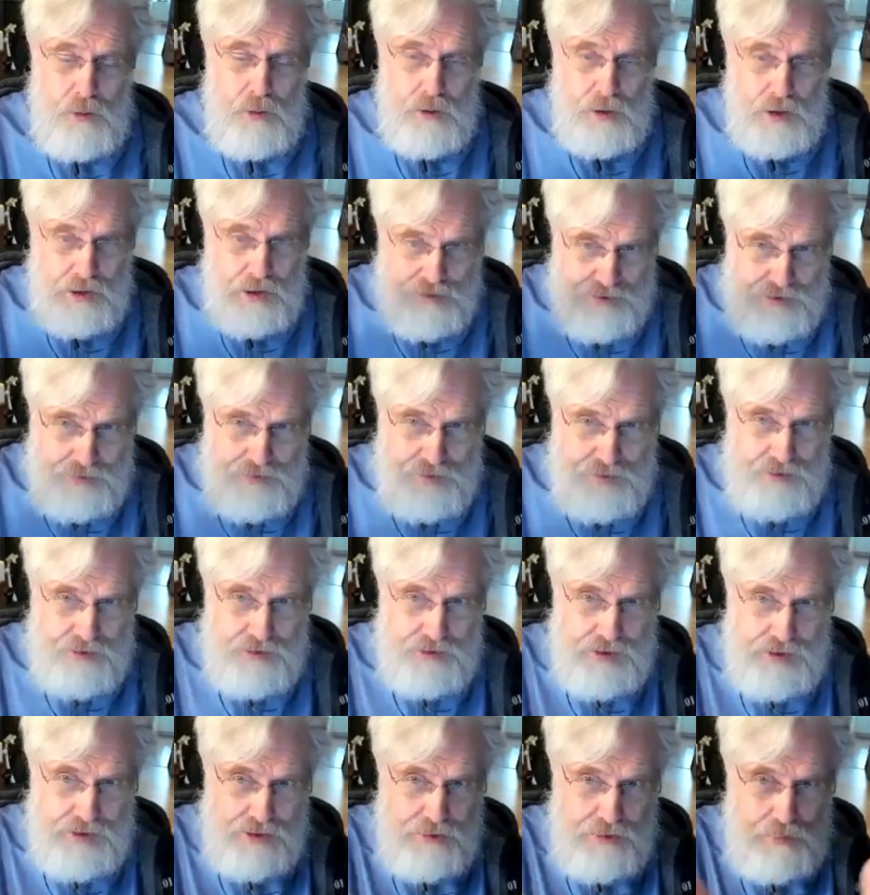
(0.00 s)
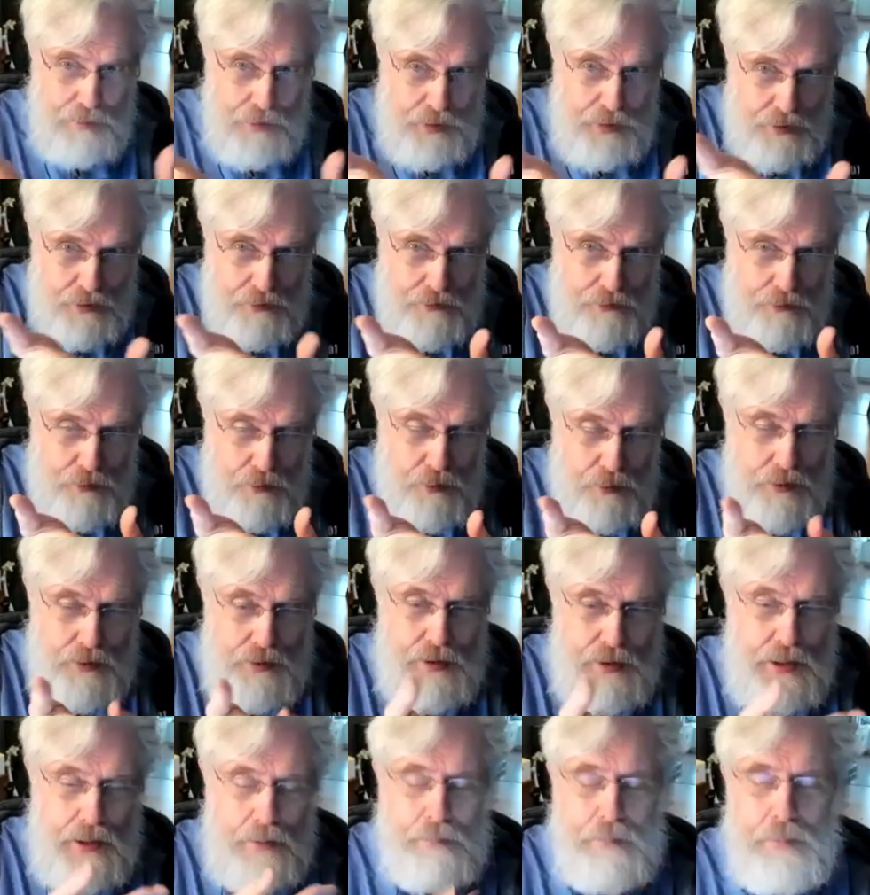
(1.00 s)
that 76 mer
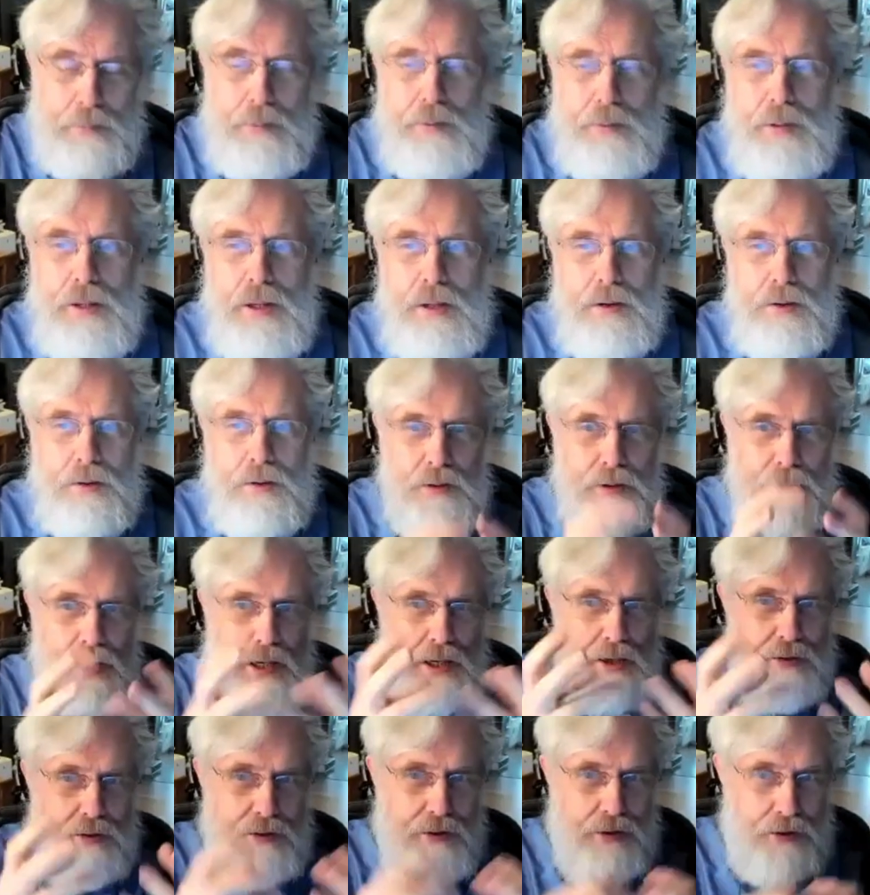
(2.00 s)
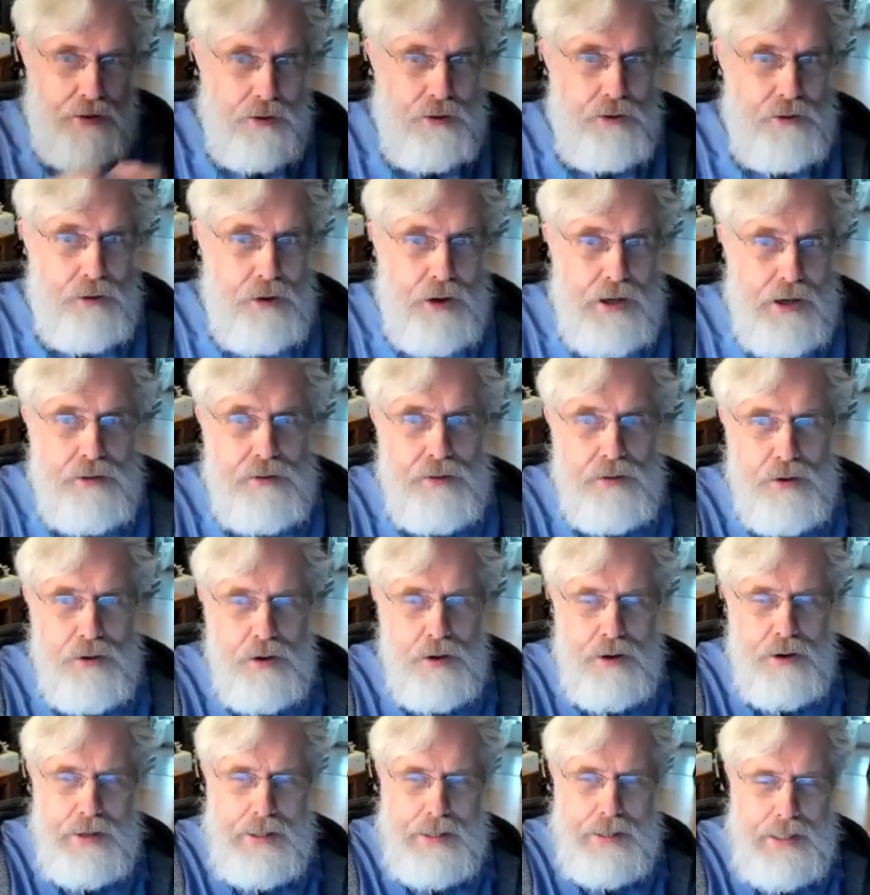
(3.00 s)
folded up into a nice little transfer
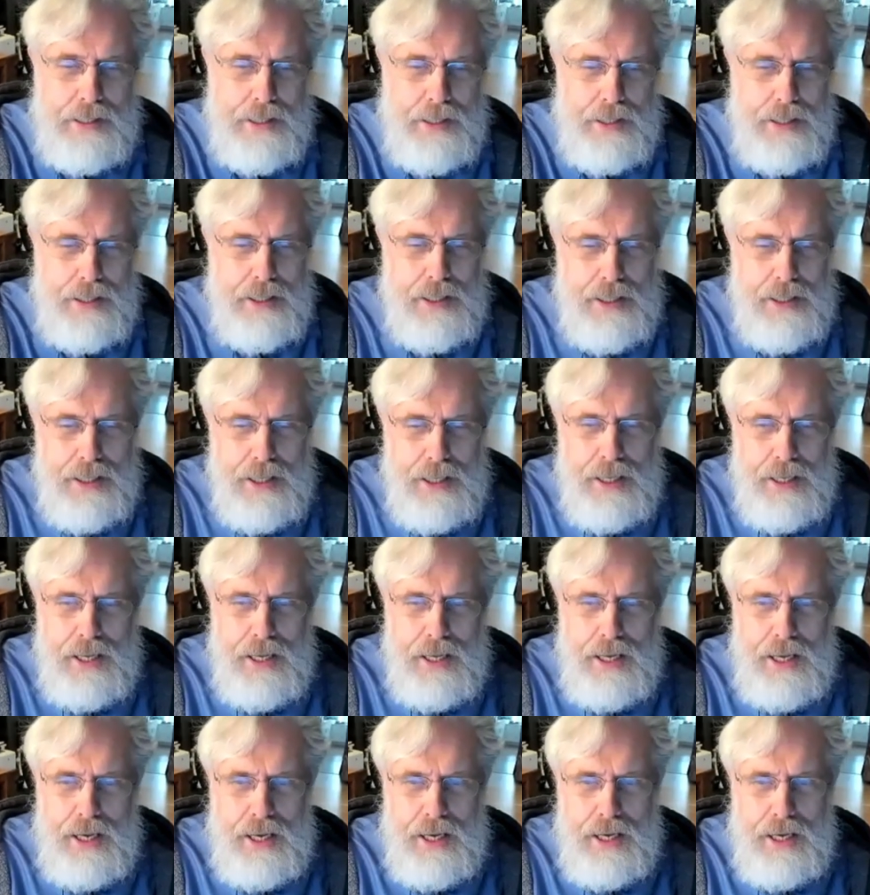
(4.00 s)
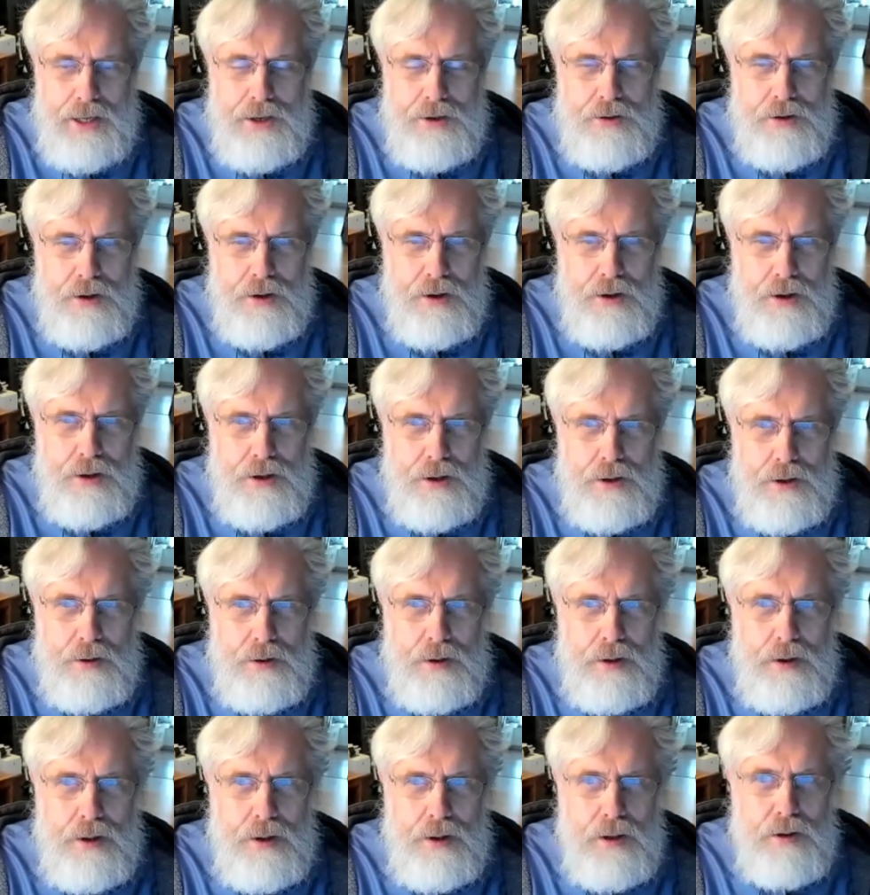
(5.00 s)
RNA. And uh,
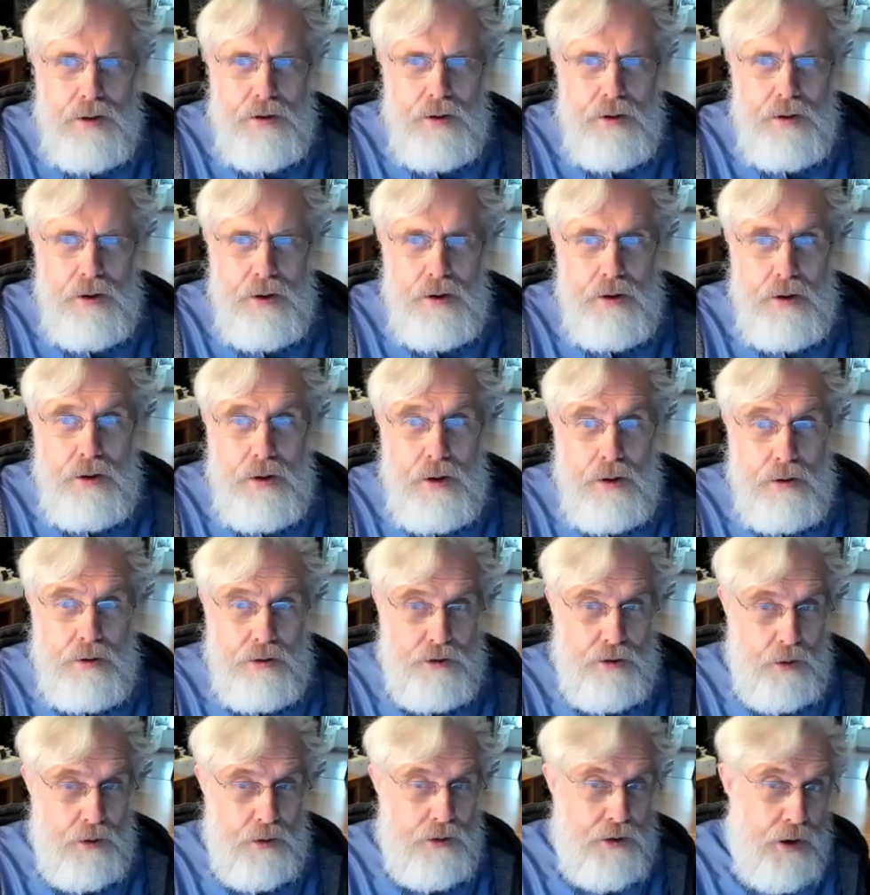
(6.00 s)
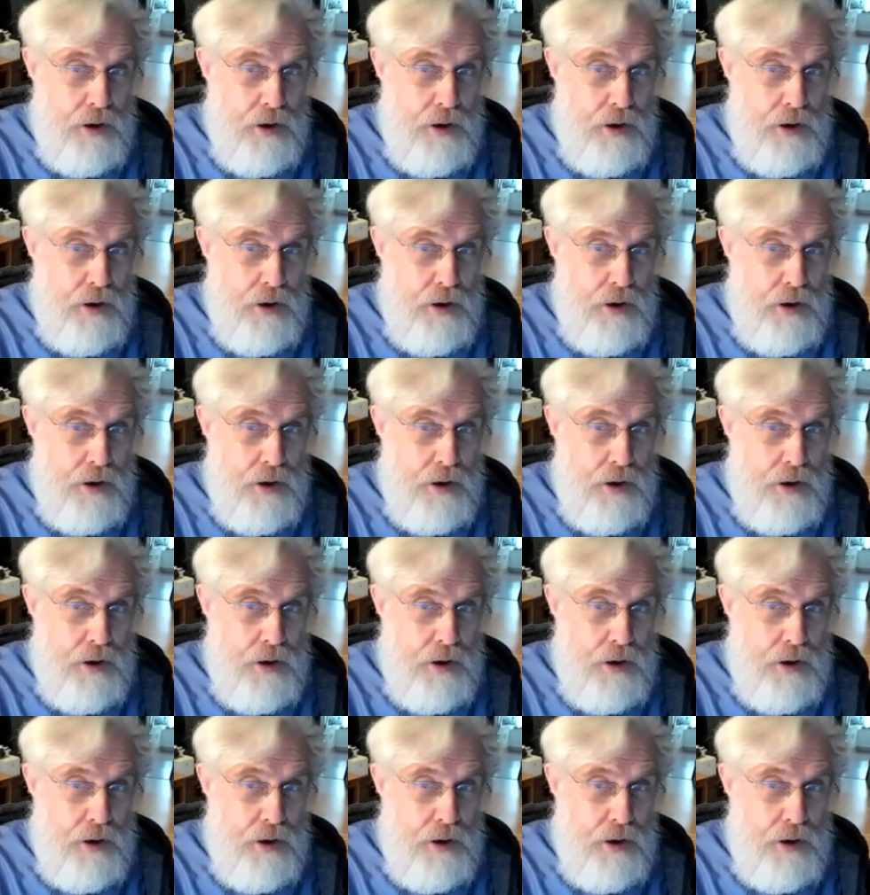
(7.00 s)
so it